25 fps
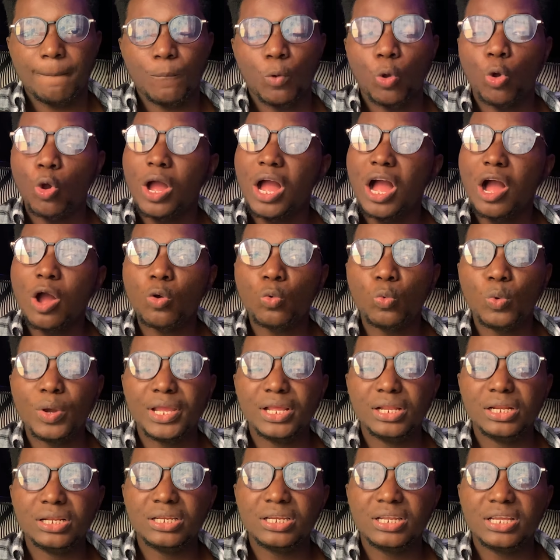or how
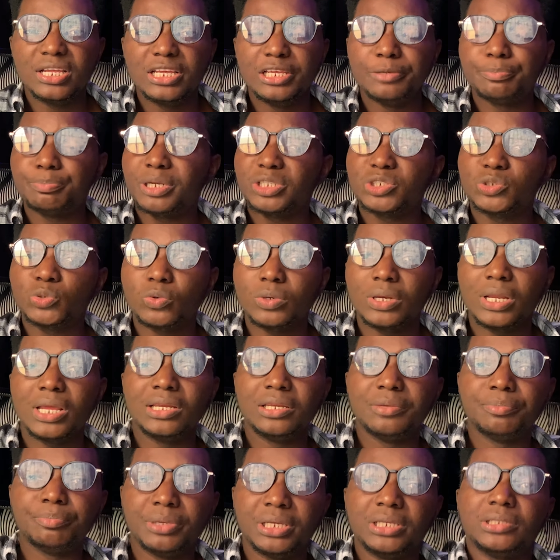well a particular
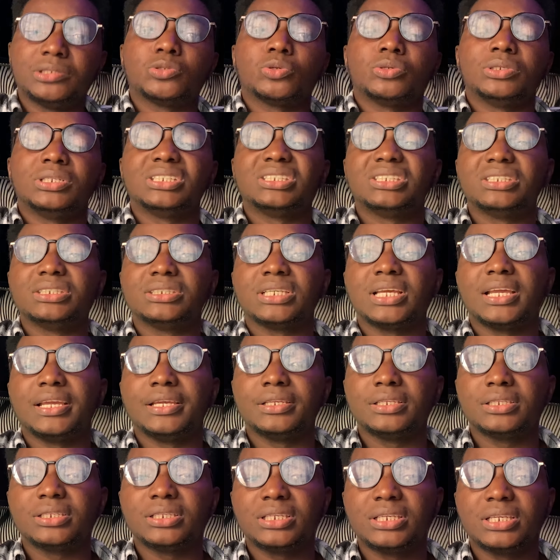element on a design